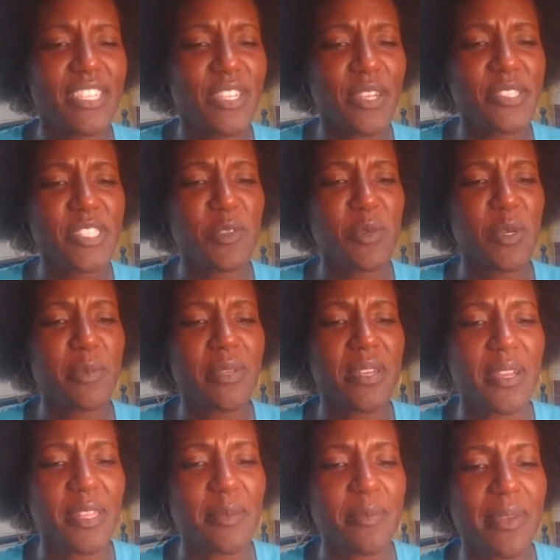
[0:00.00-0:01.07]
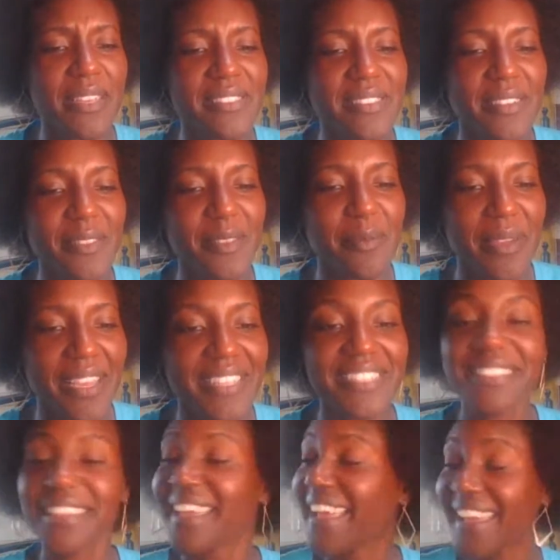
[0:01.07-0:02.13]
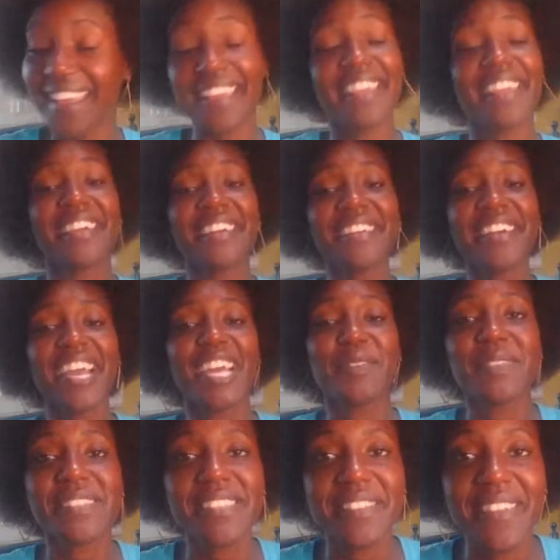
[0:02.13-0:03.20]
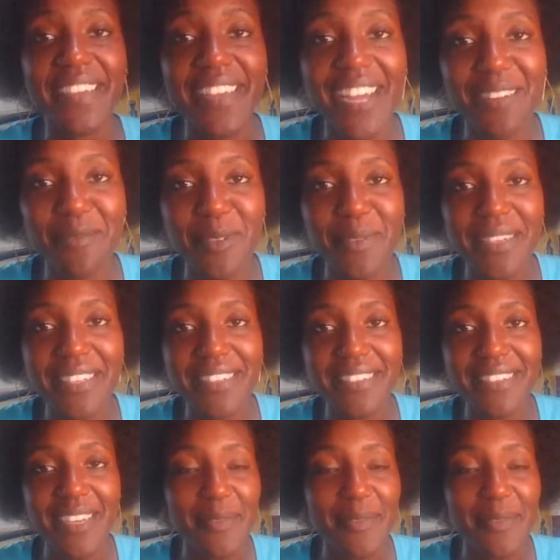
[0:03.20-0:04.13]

Dark skinned women are the best of the best. Hey, I received that compliment.